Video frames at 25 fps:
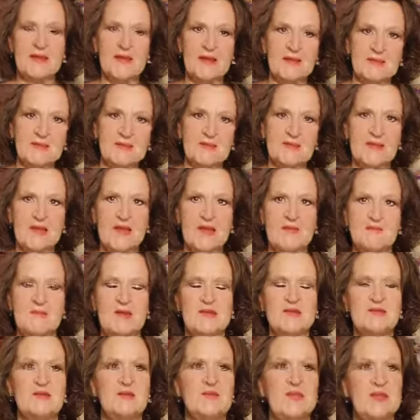I think I've
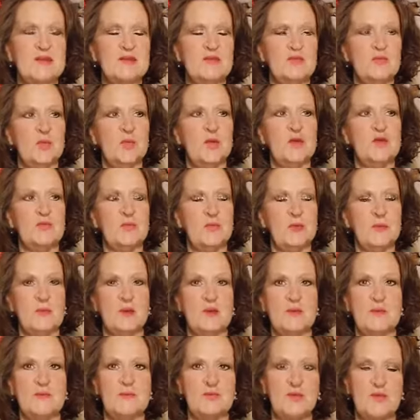mentioned that in
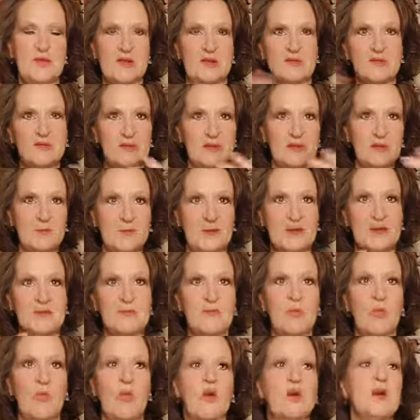2021, I'm doing a little bit
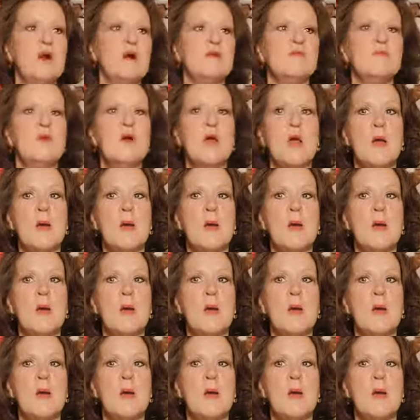more of